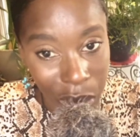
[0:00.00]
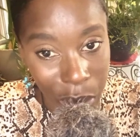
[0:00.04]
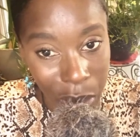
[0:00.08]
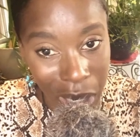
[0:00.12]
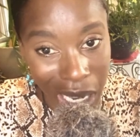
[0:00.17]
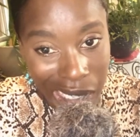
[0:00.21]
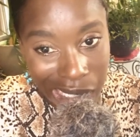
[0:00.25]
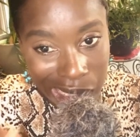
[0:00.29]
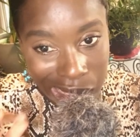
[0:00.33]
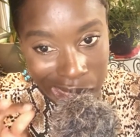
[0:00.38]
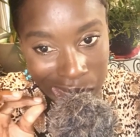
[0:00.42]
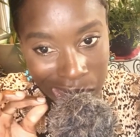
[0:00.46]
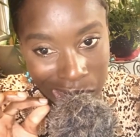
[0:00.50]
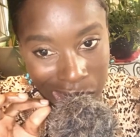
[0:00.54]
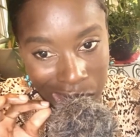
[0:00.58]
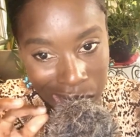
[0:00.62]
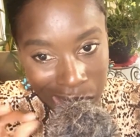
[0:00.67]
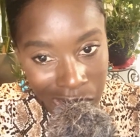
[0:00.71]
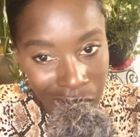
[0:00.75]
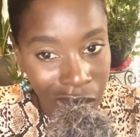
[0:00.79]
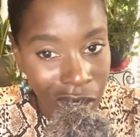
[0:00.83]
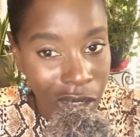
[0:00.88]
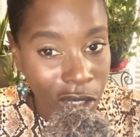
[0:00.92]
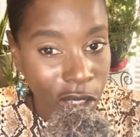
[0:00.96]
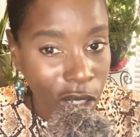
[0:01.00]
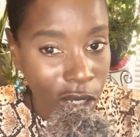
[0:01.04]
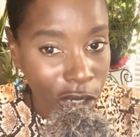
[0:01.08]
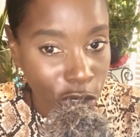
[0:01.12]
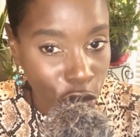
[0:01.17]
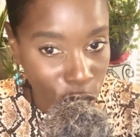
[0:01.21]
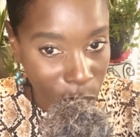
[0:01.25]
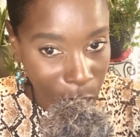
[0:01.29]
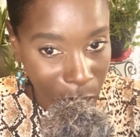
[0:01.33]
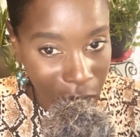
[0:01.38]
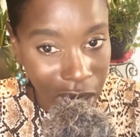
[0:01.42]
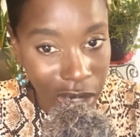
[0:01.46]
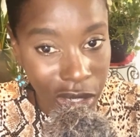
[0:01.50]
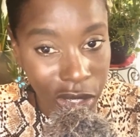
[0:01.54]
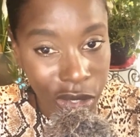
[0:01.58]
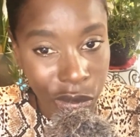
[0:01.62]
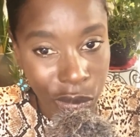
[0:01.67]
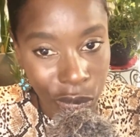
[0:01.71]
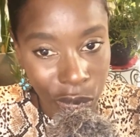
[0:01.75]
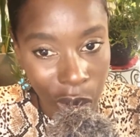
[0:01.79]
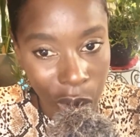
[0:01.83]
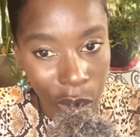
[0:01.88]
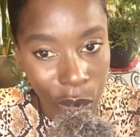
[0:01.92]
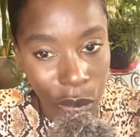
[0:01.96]
to make tremendous
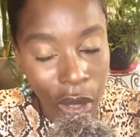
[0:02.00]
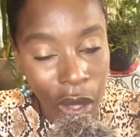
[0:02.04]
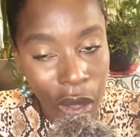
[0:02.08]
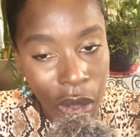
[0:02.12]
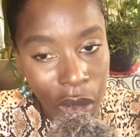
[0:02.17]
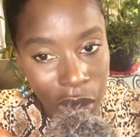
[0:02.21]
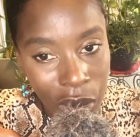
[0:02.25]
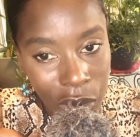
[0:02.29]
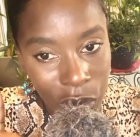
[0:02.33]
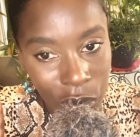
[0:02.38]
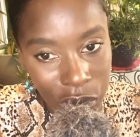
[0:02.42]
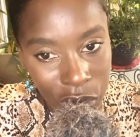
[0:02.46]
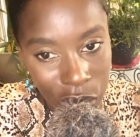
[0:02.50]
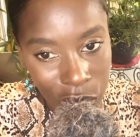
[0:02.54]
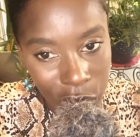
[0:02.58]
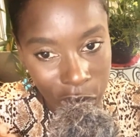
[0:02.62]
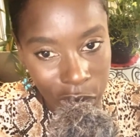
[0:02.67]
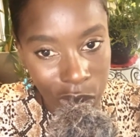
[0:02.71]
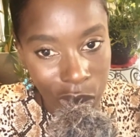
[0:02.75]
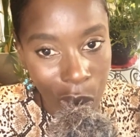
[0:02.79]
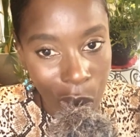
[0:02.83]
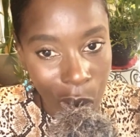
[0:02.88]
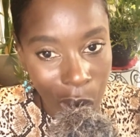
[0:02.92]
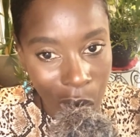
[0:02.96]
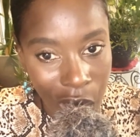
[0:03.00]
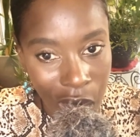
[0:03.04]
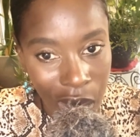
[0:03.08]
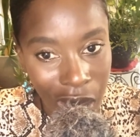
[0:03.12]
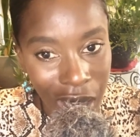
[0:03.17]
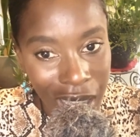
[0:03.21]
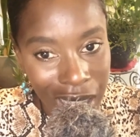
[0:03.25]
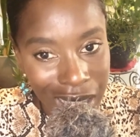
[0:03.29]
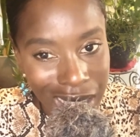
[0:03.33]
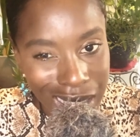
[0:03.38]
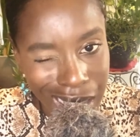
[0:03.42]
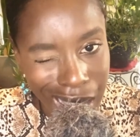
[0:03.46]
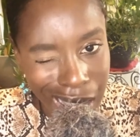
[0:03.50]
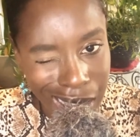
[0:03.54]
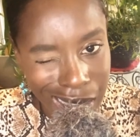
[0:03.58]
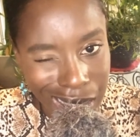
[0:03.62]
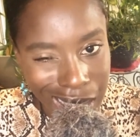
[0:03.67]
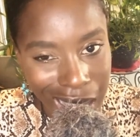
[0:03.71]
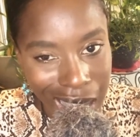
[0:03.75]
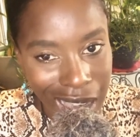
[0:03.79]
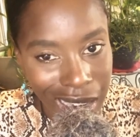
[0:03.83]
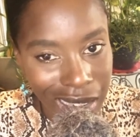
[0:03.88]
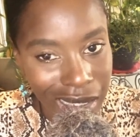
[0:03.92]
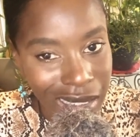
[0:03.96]
growth. Starts on
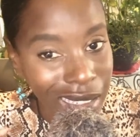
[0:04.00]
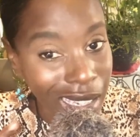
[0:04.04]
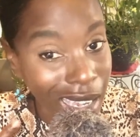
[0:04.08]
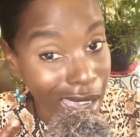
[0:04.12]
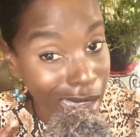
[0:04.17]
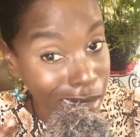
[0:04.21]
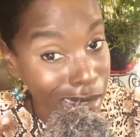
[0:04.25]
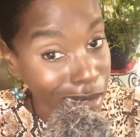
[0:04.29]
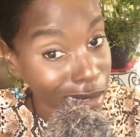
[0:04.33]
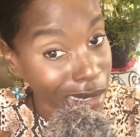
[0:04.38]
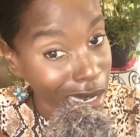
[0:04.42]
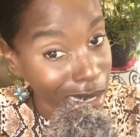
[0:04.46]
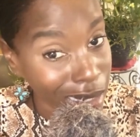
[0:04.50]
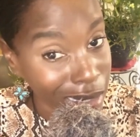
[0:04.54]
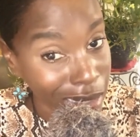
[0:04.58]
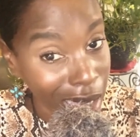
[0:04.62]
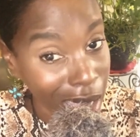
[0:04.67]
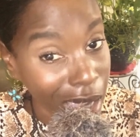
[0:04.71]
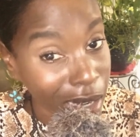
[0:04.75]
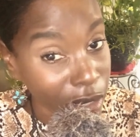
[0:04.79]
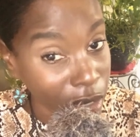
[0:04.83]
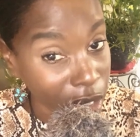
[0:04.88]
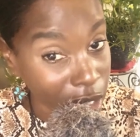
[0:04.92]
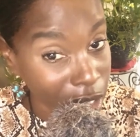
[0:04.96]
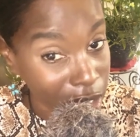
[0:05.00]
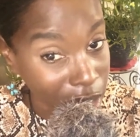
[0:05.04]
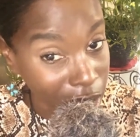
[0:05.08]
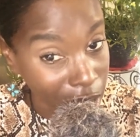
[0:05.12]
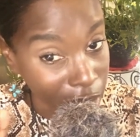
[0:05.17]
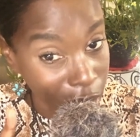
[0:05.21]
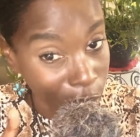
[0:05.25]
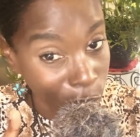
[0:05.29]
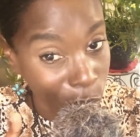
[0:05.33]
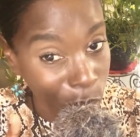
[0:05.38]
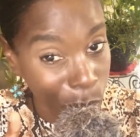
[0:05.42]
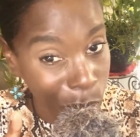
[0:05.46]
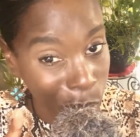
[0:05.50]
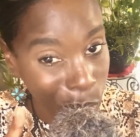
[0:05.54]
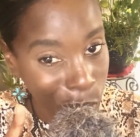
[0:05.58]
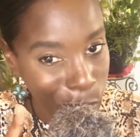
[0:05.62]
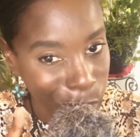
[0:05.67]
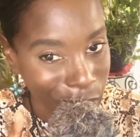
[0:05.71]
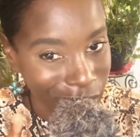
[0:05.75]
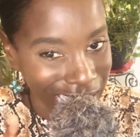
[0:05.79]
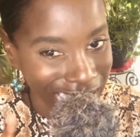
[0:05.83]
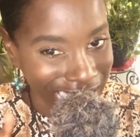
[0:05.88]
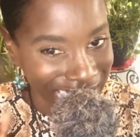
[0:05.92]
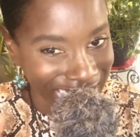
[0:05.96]
10-10. Yes, 10-10. I did that on
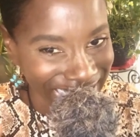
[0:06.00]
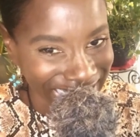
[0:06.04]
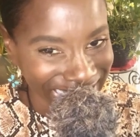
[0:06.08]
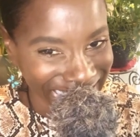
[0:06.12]
purpose.